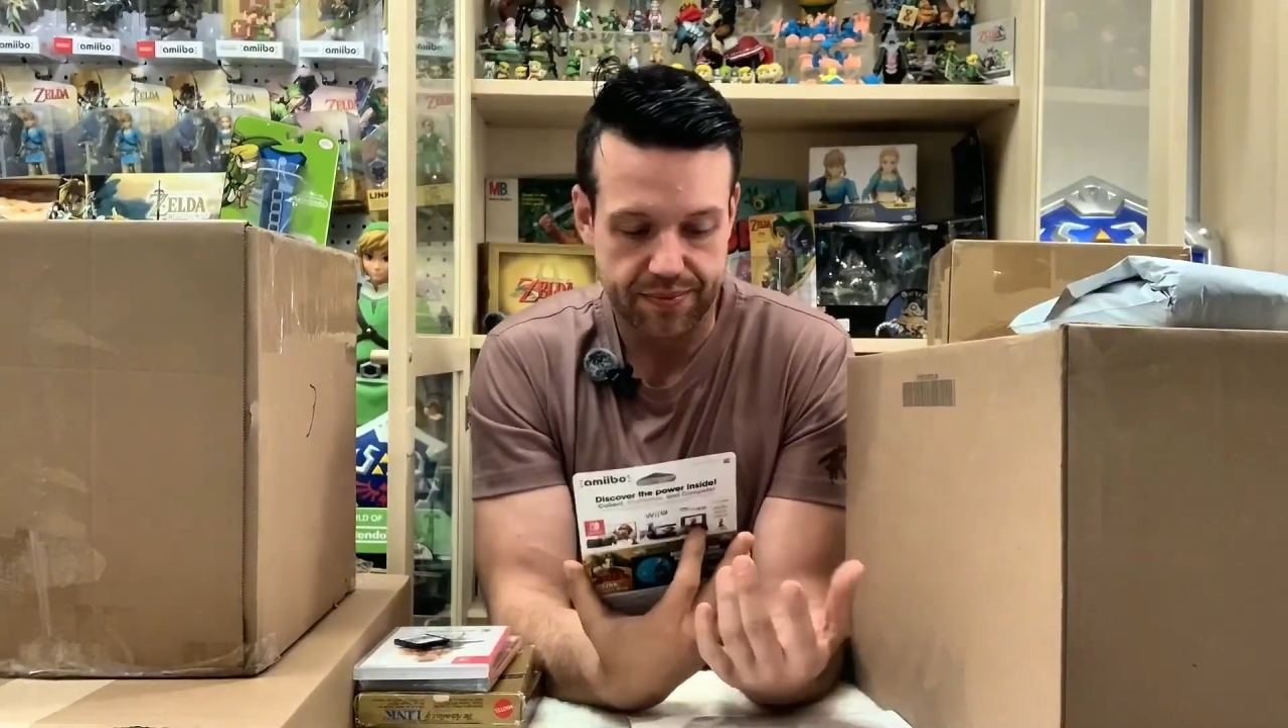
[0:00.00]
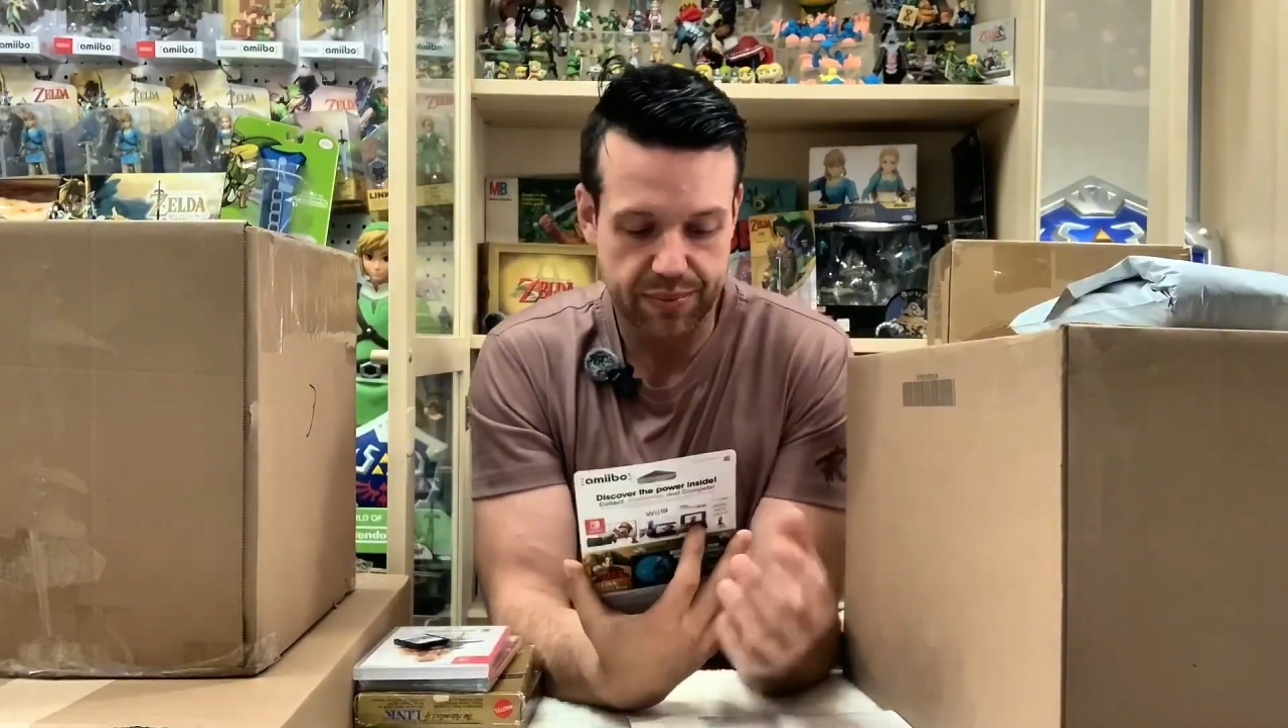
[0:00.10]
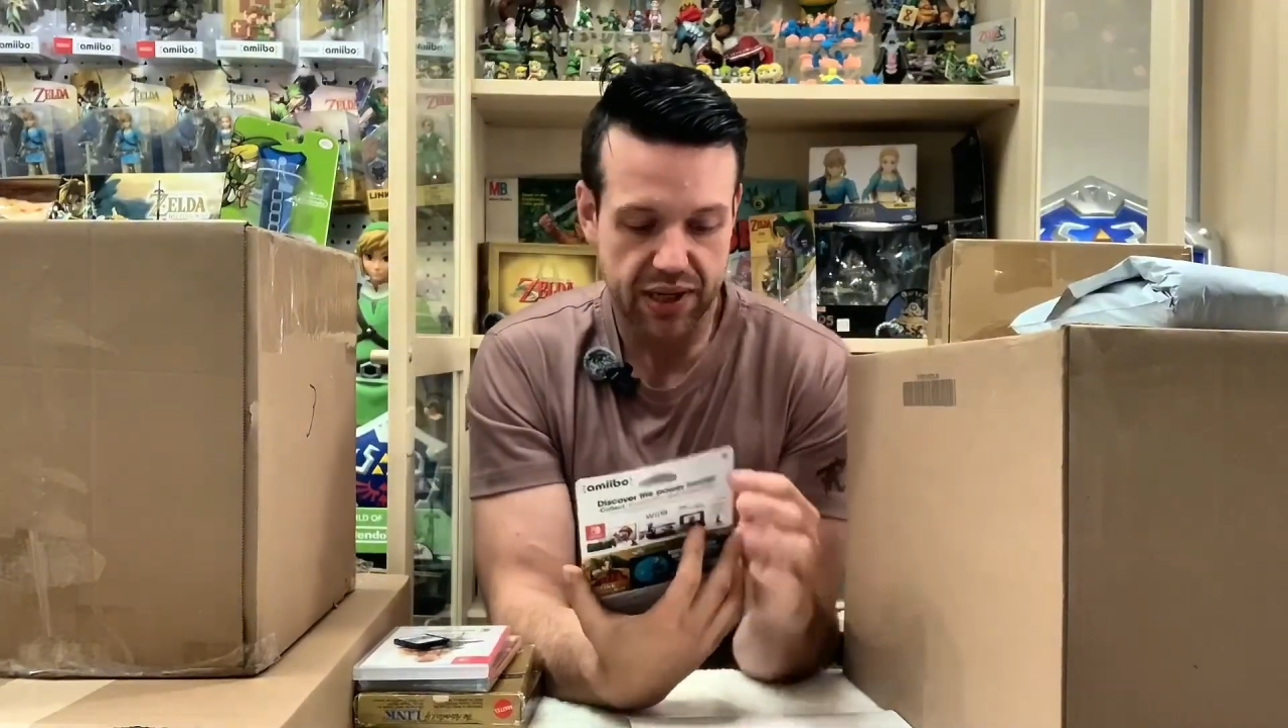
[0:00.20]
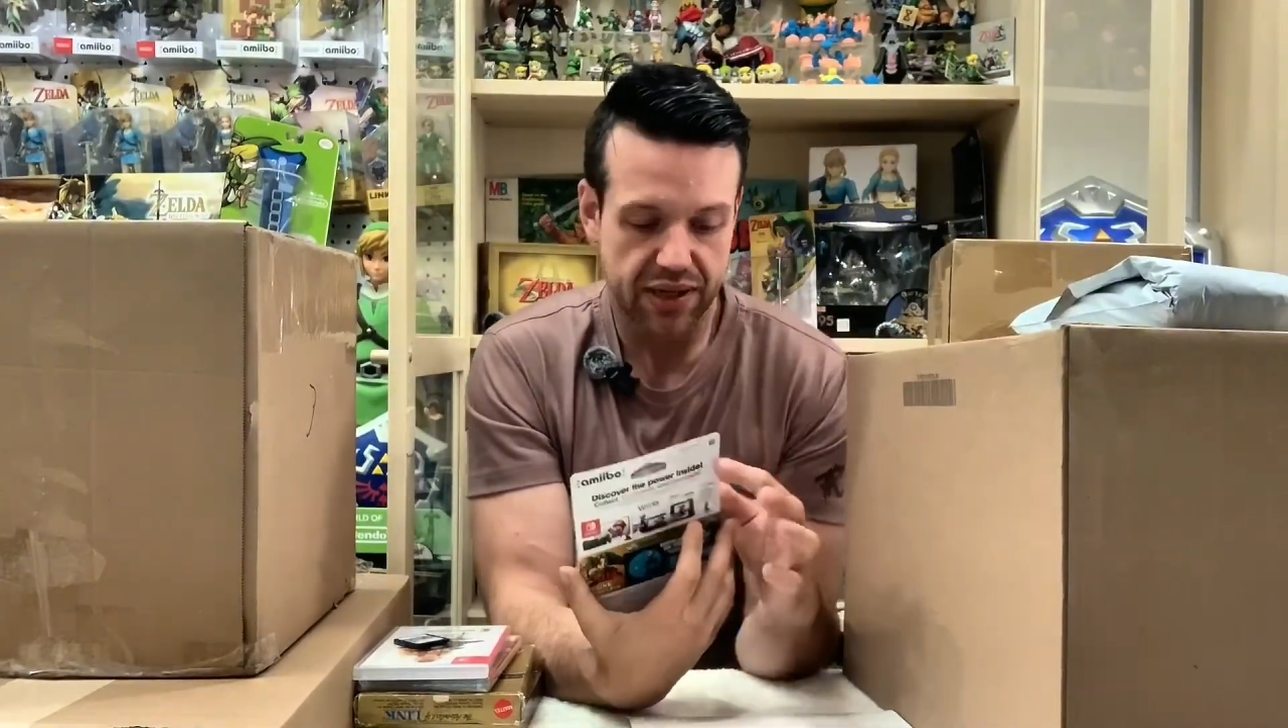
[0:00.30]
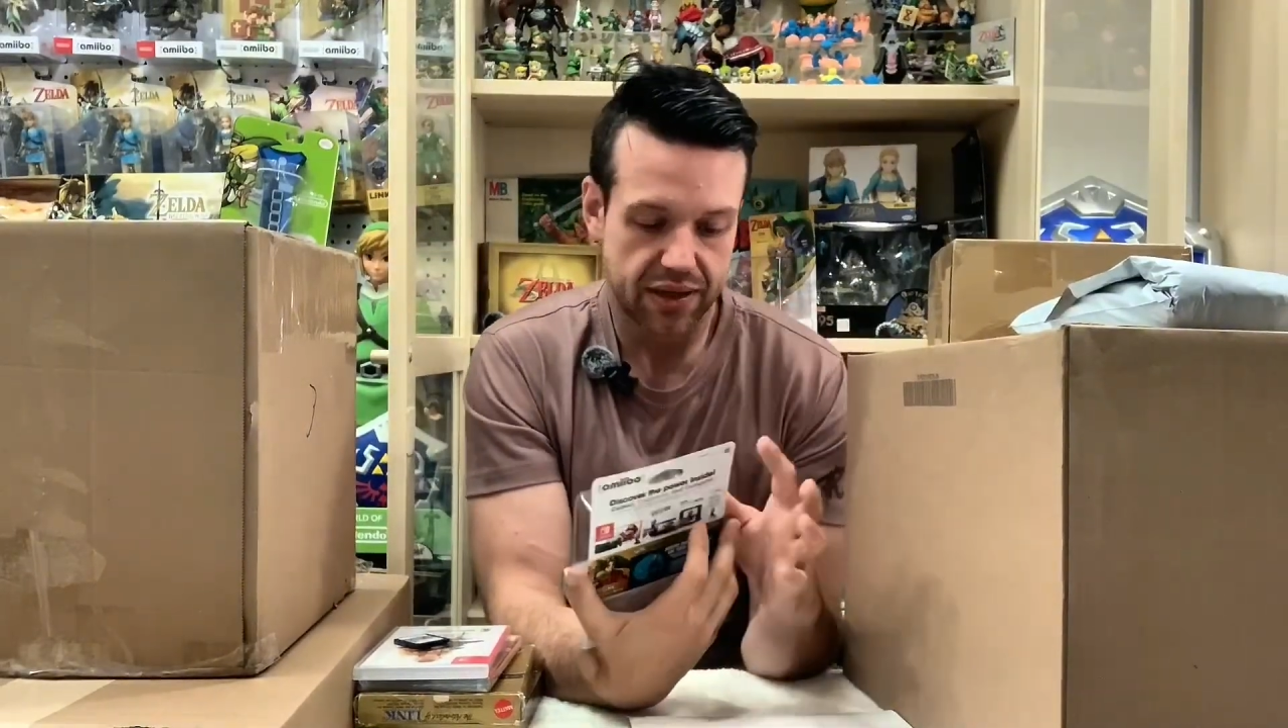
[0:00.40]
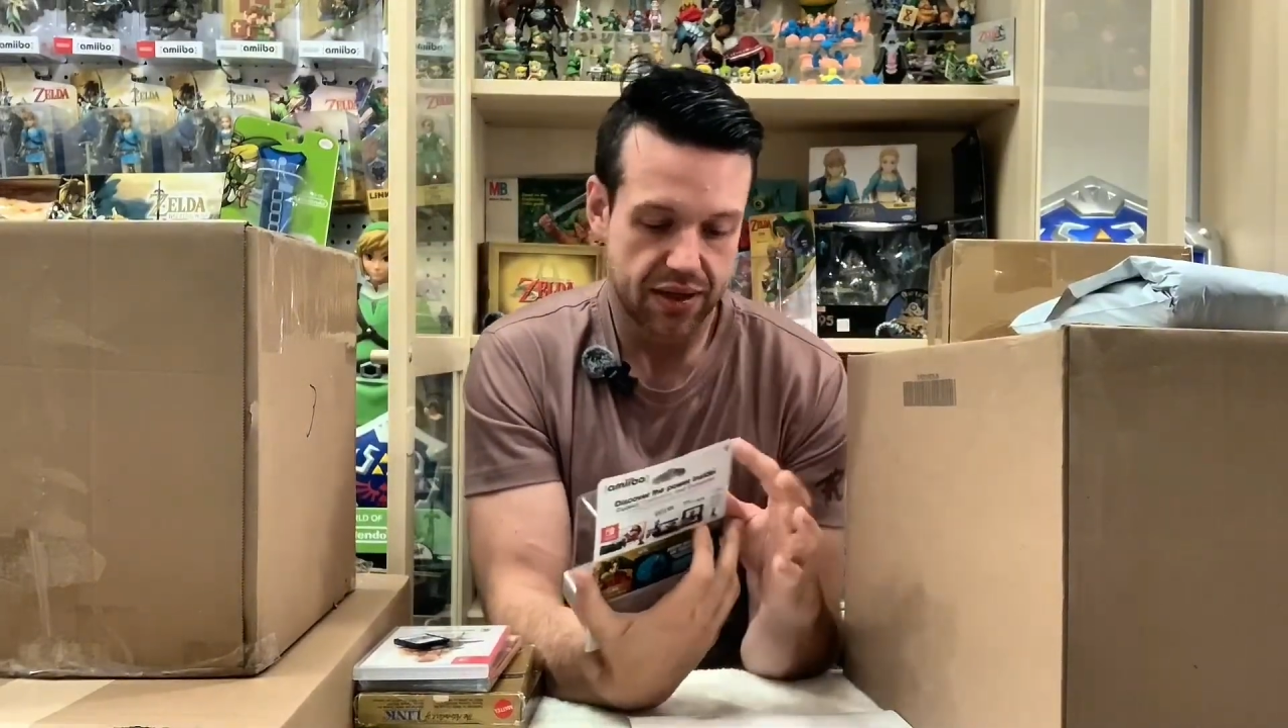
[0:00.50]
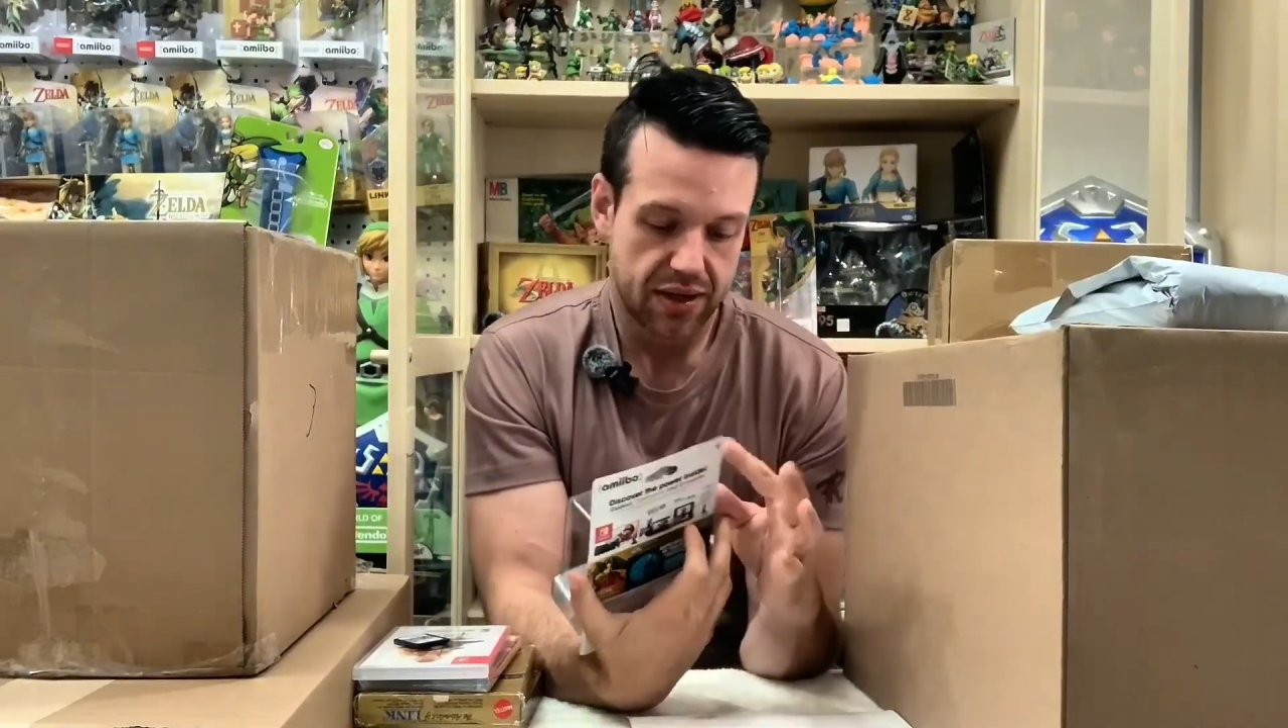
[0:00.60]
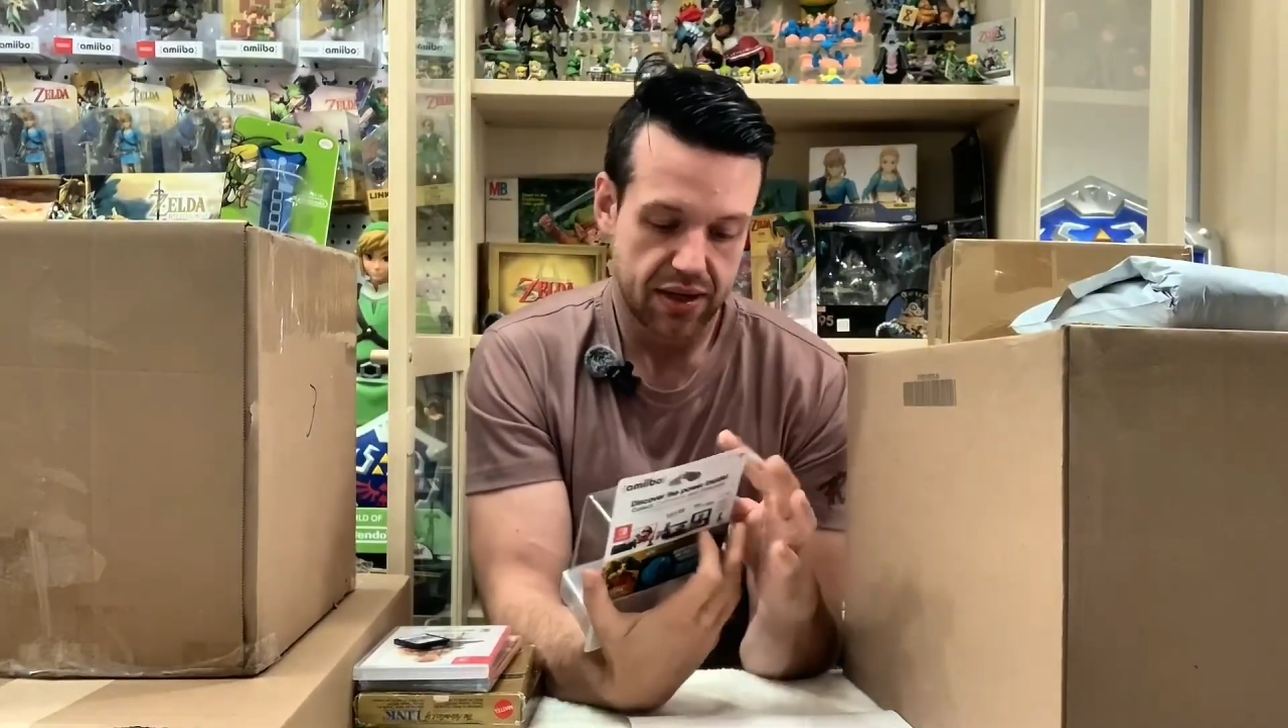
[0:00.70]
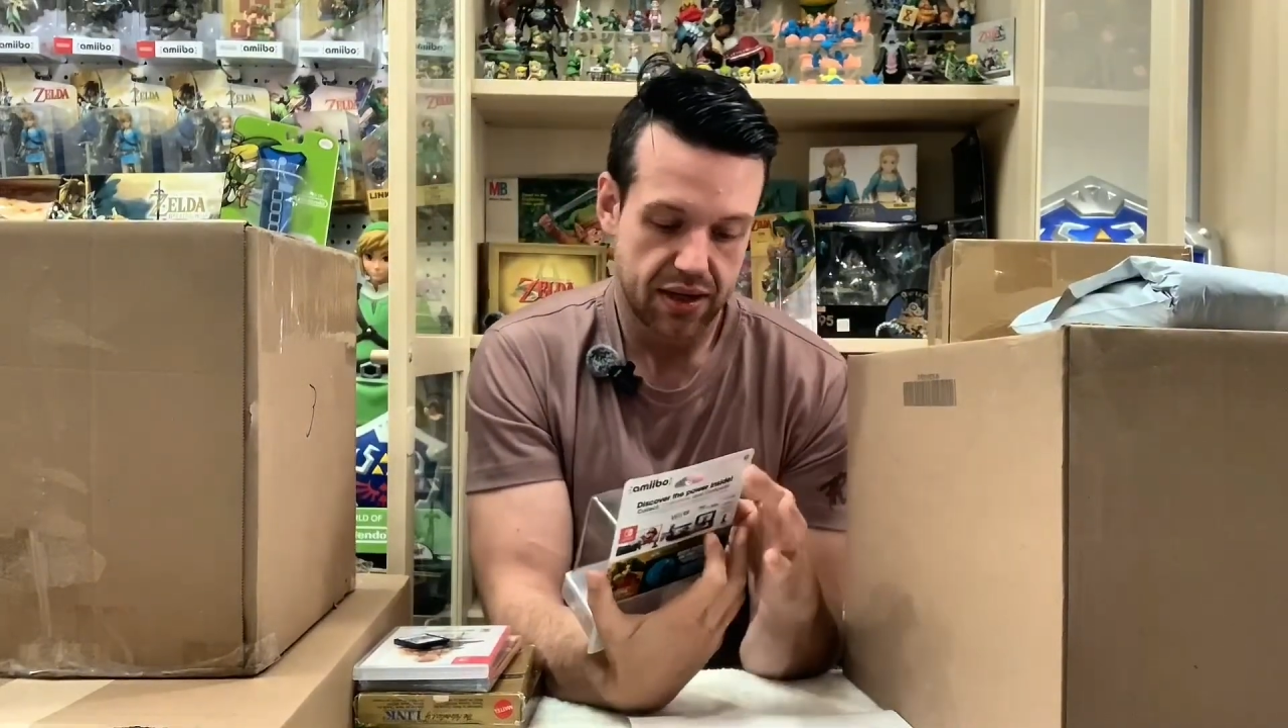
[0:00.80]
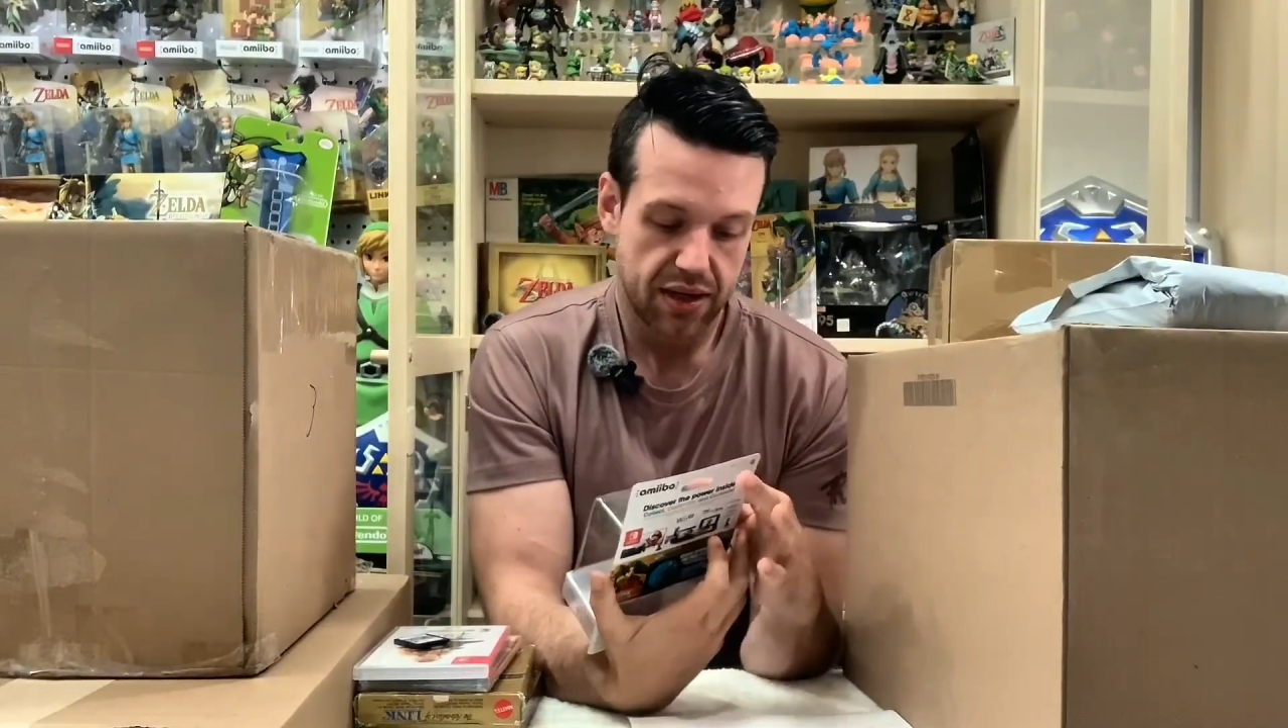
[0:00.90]
but
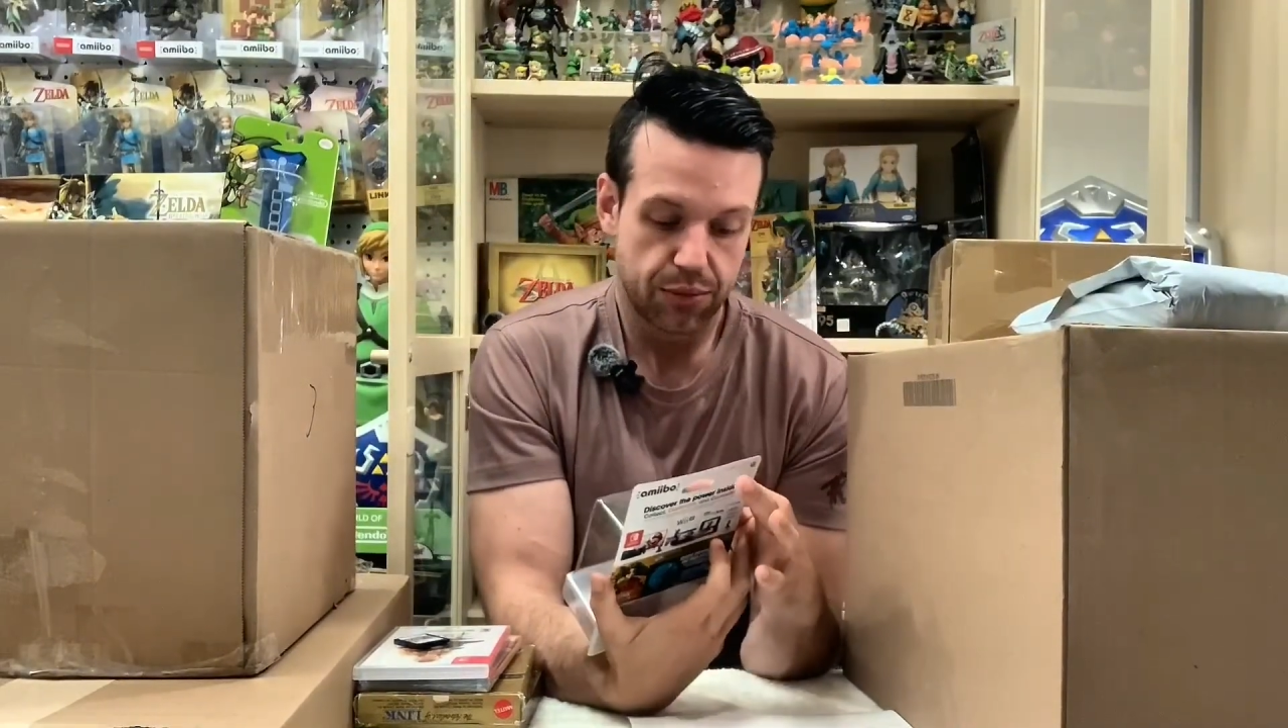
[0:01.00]
it